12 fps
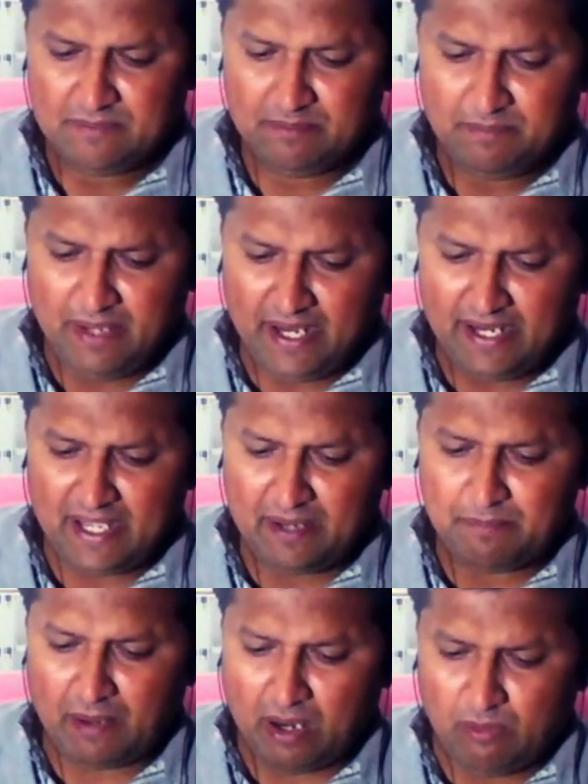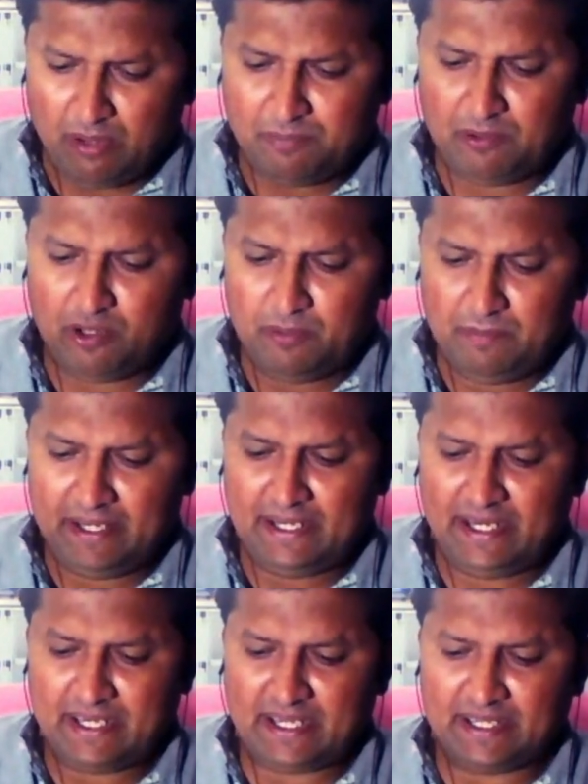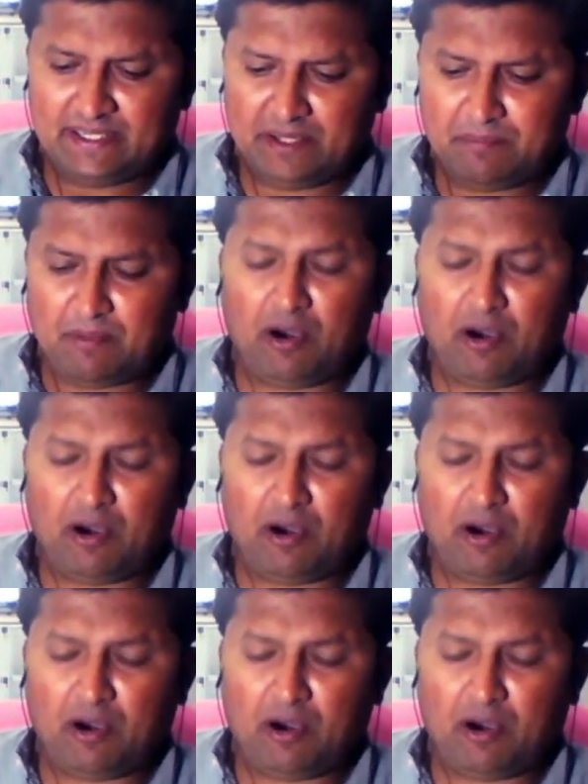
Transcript: made a powerful beginning in the